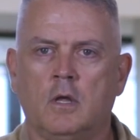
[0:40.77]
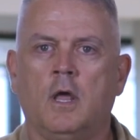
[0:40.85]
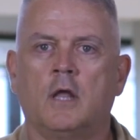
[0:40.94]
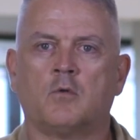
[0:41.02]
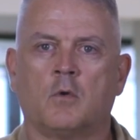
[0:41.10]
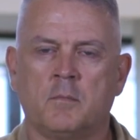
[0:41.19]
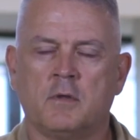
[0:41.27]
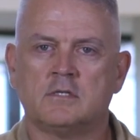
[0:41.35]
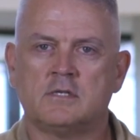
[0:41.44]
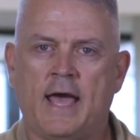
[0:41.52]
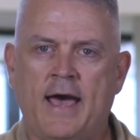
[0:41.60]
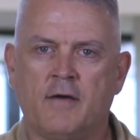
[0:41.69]
and 20
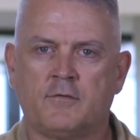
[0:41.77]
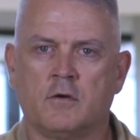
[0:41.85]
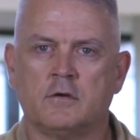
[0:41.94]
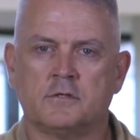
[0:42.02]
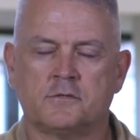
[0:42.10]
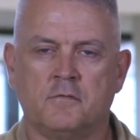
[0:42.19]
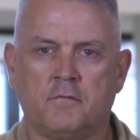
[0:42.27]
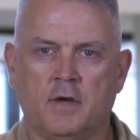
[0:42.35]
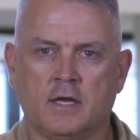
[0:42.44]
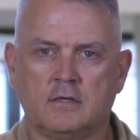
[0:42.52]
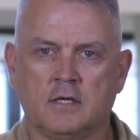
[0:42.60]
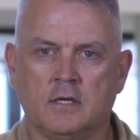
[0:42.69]
minutes after
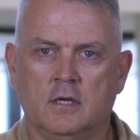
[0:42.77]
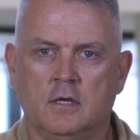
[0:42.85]
disinfecting.